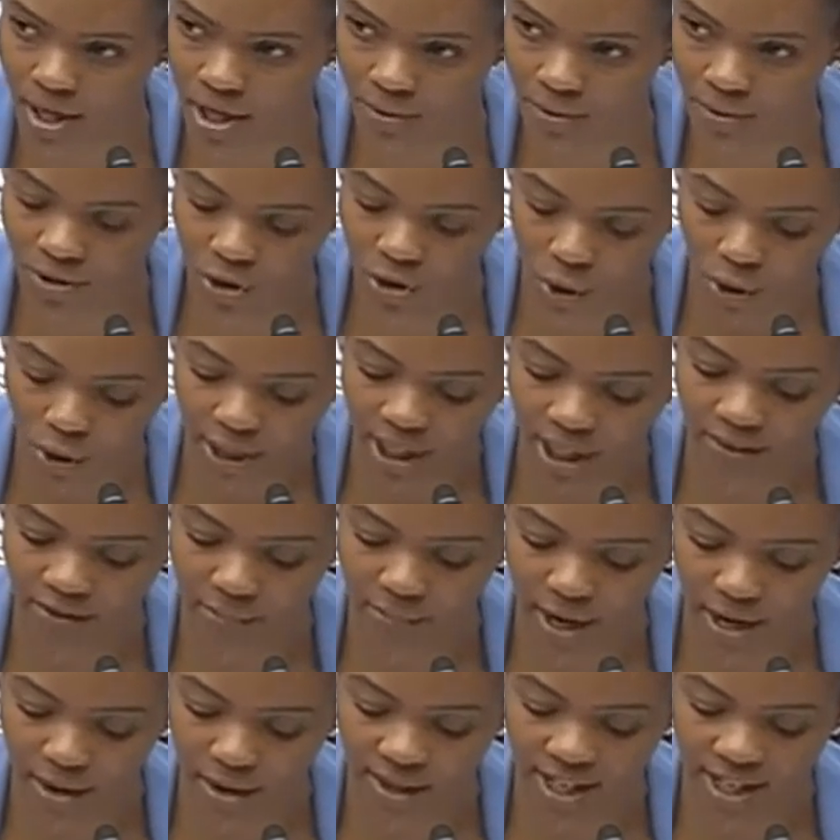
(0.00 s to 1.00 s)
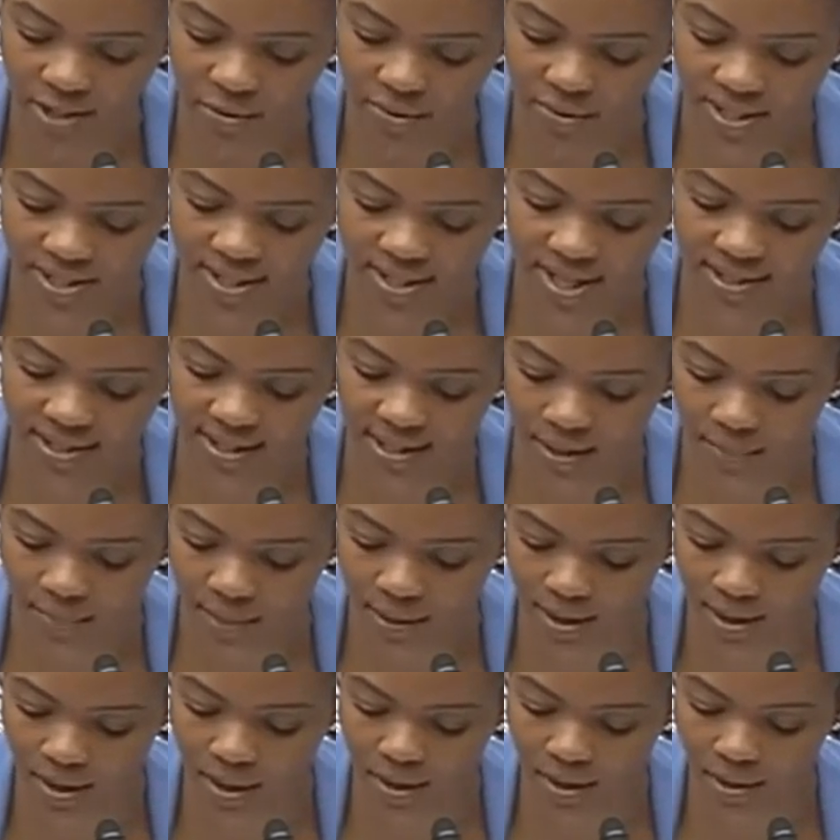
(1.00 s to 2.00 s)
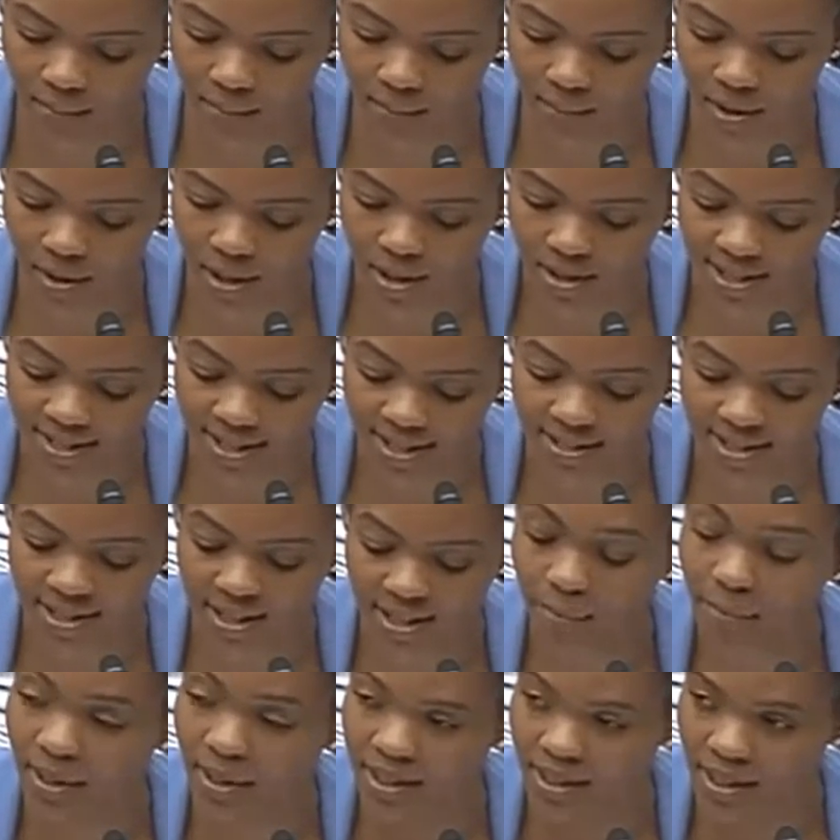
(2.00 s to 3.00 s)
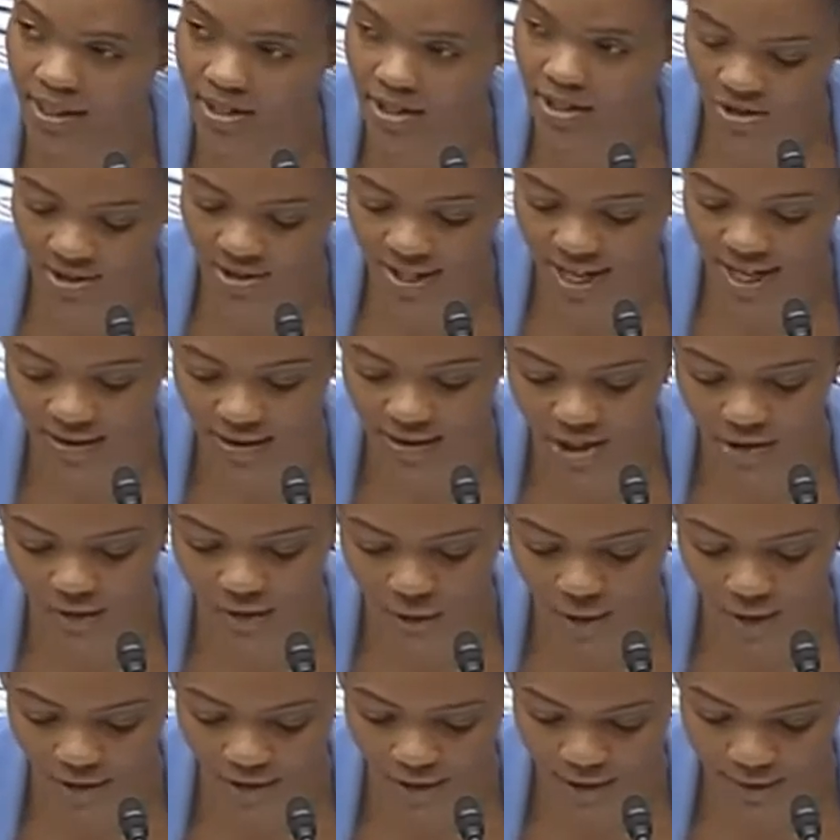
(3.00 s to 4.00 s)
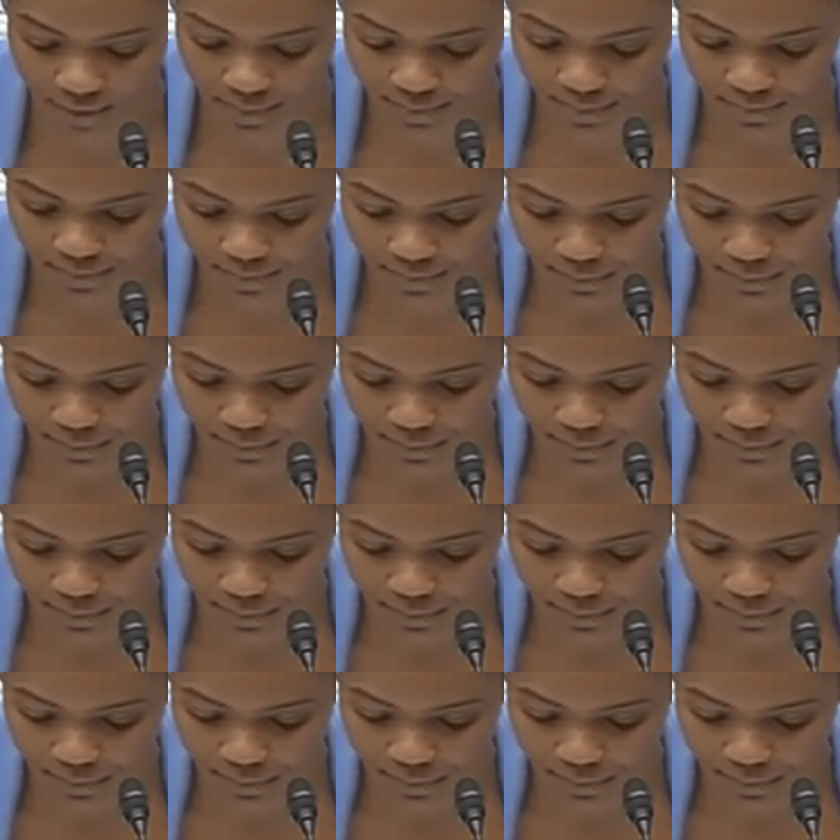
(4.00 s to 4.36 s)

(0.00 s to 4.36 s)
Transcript: The majority of Americans with dissenting opinions are silenced forever.